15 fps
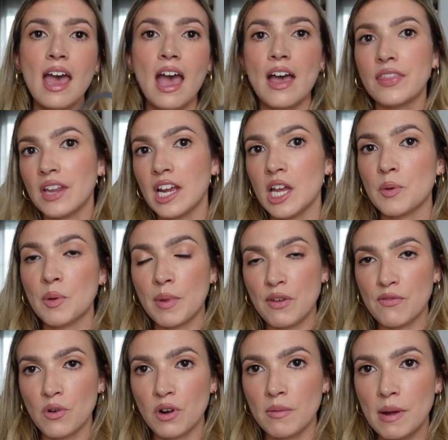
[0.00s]
and then I can put my
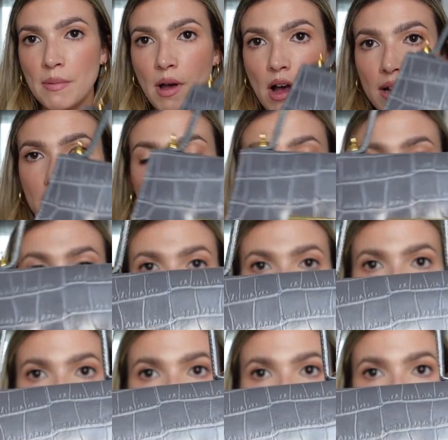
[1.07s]
phone in my pocket
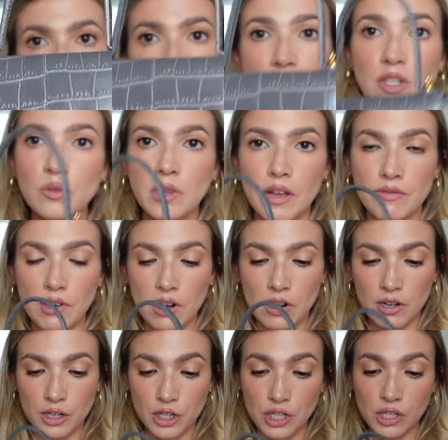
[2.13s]
but I do love
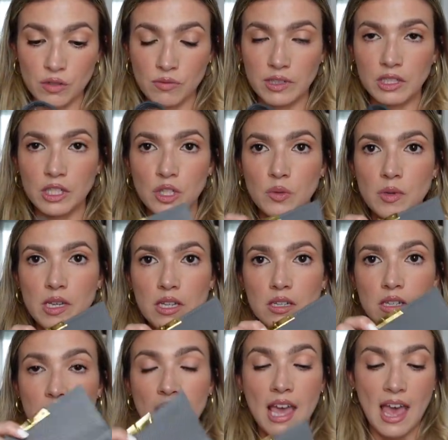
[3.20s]
her she's really
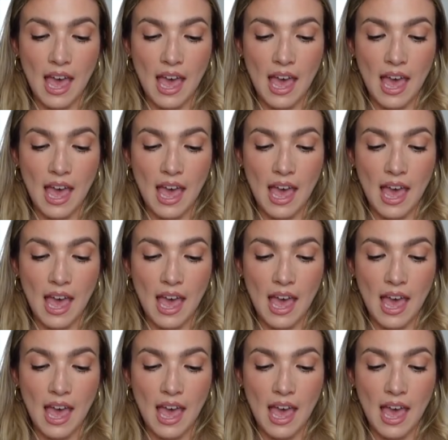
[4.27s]
sweet